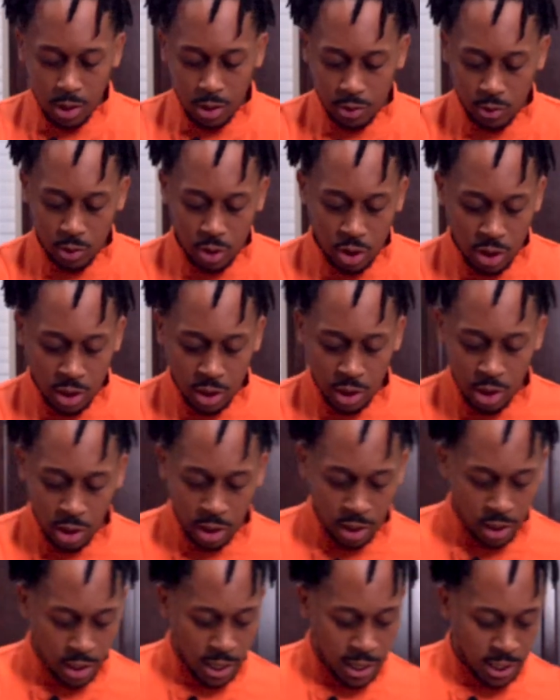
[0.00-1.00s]
It's just
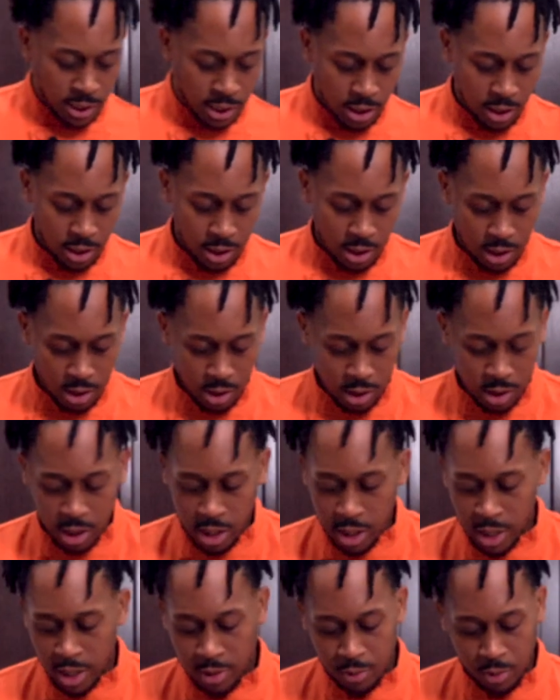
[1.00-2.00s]
cooking nice and
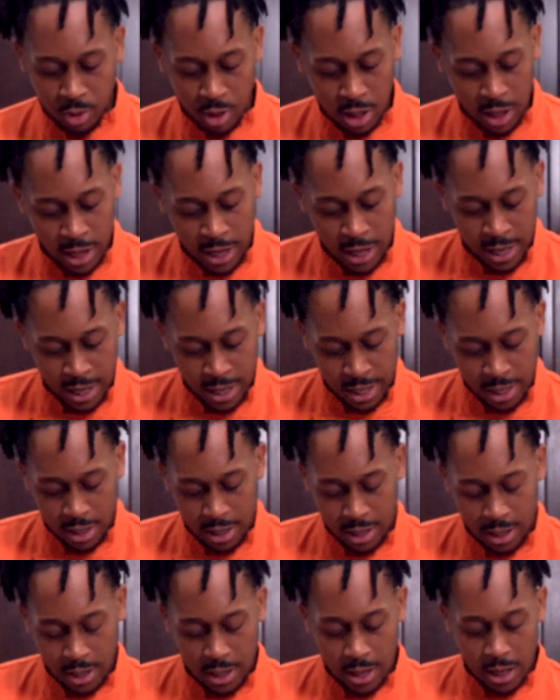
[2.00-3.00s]
good. We're gonna
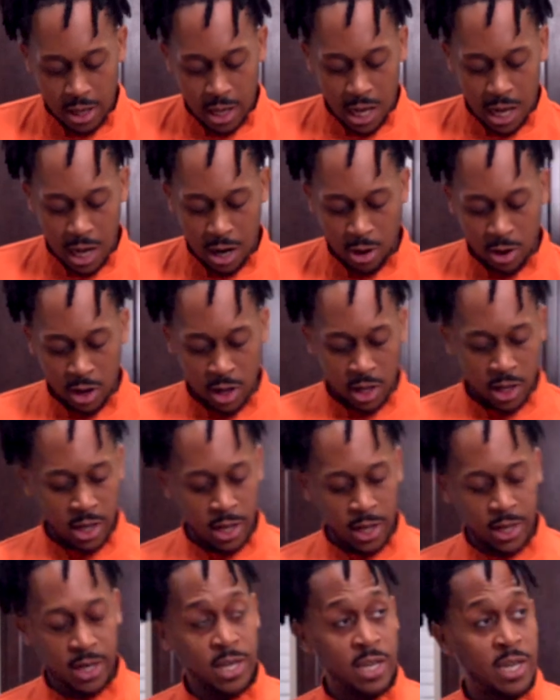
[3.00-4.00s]
add
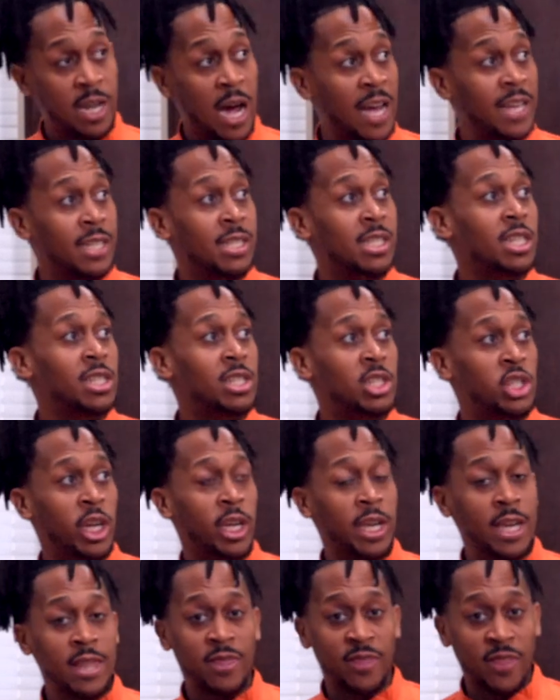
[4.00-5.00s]
our diced
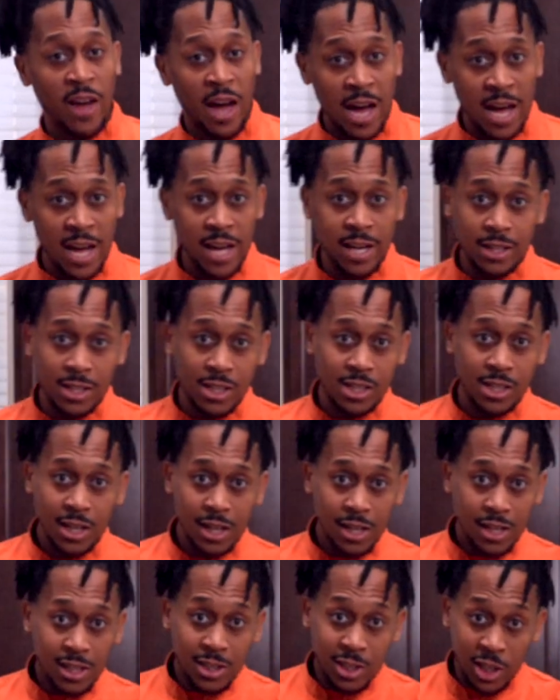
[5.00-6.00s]
chicken
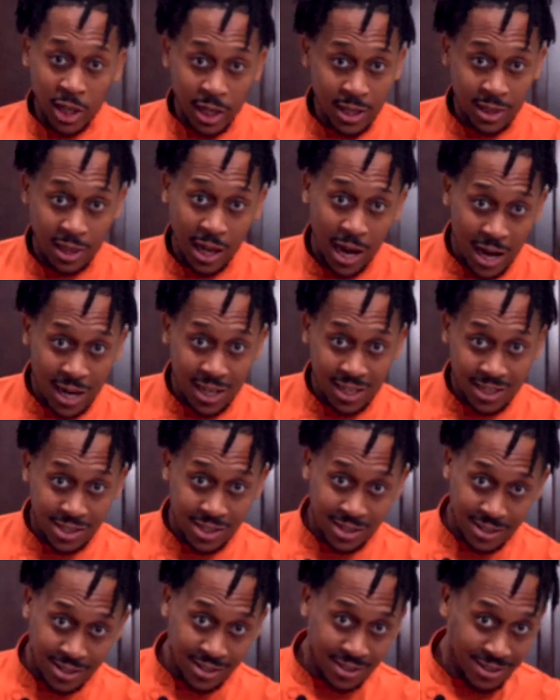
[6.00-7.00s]
thighs. Chicken
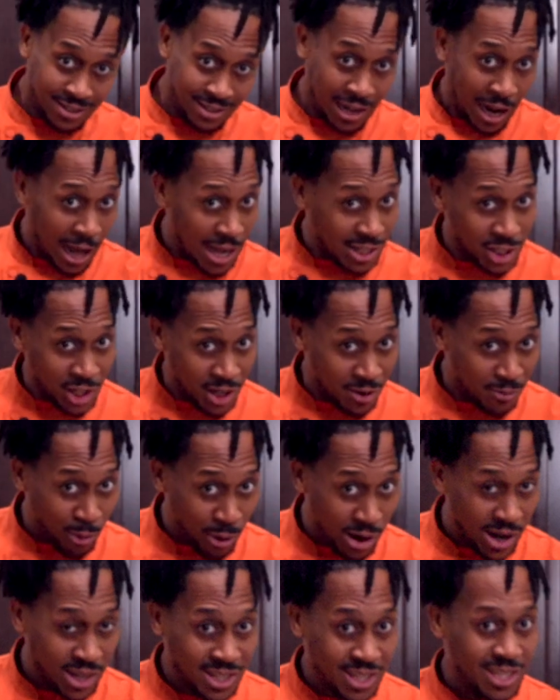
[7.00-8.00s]
thighs, not chicken
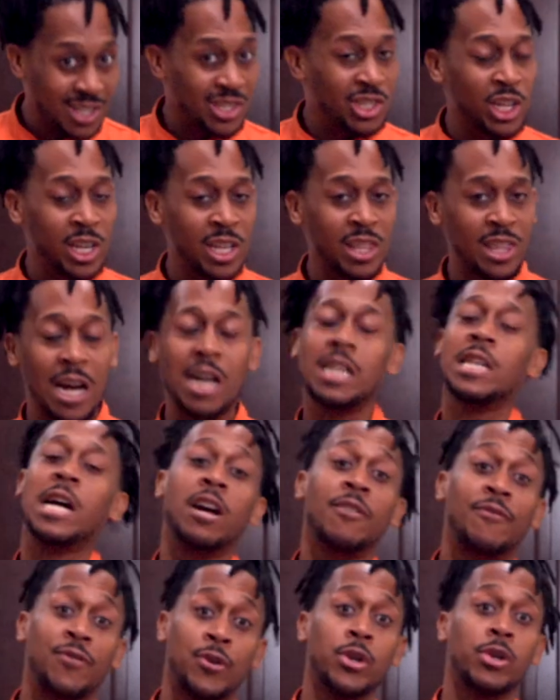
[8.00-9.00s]
breasts, chicken thigh.
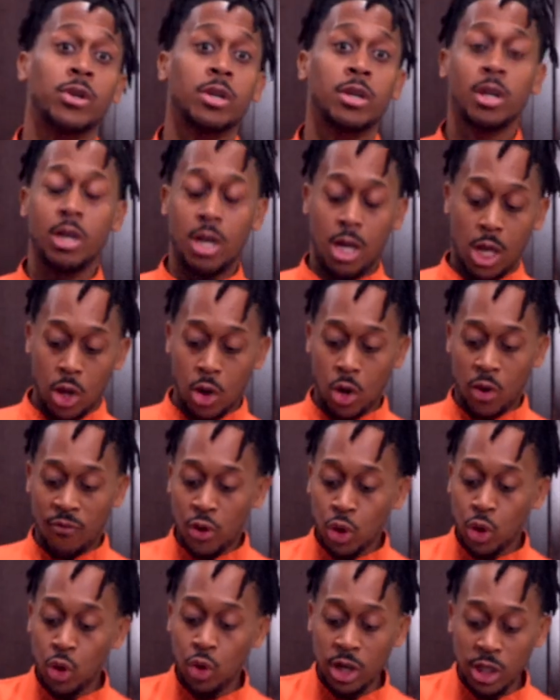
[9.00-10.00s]
Now, if you're
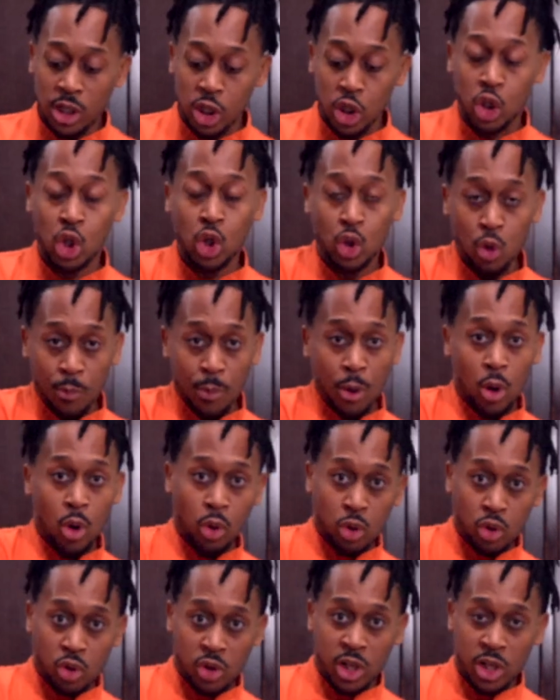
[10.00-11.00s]
doing this a super
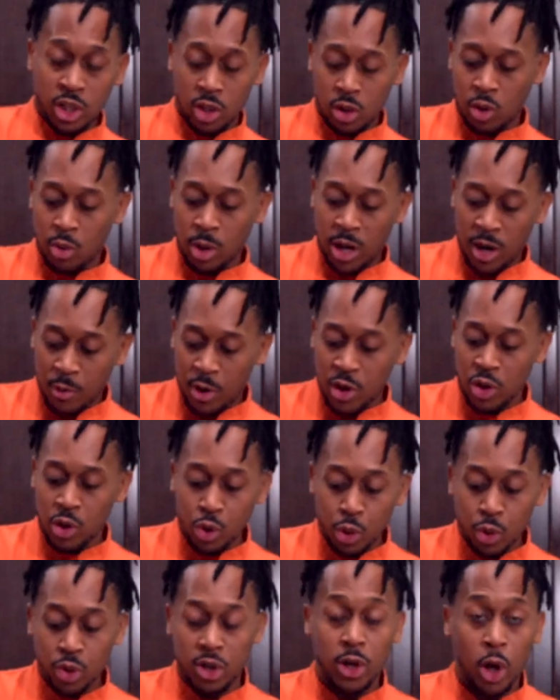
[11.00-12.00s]
old traditional way where
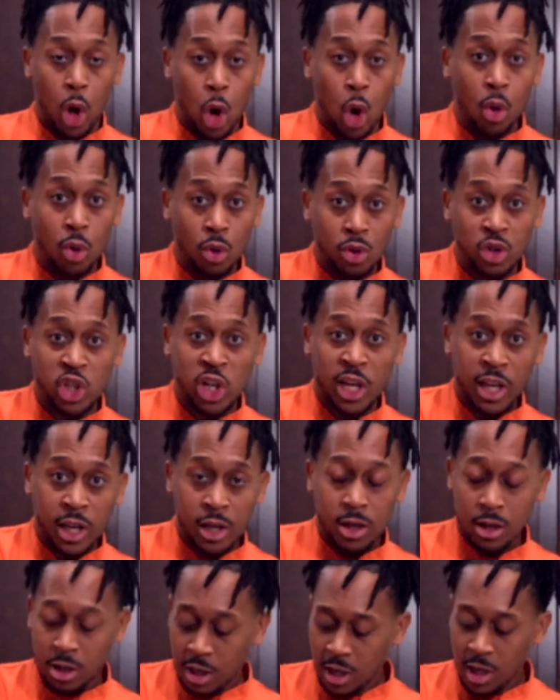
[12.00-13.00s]
you're using the whole
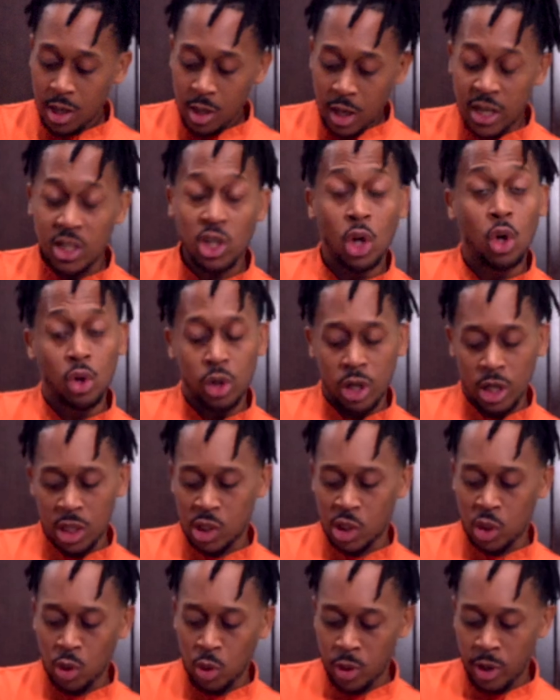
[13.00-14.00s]
chicken, that's a whole
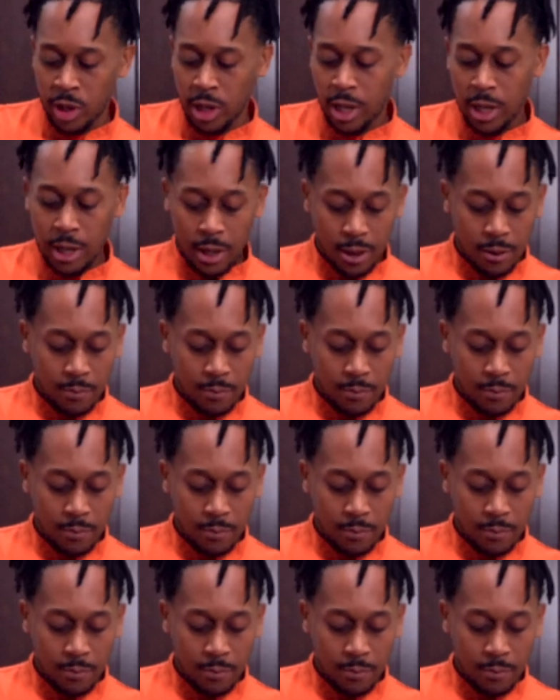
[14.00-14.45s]
nother story.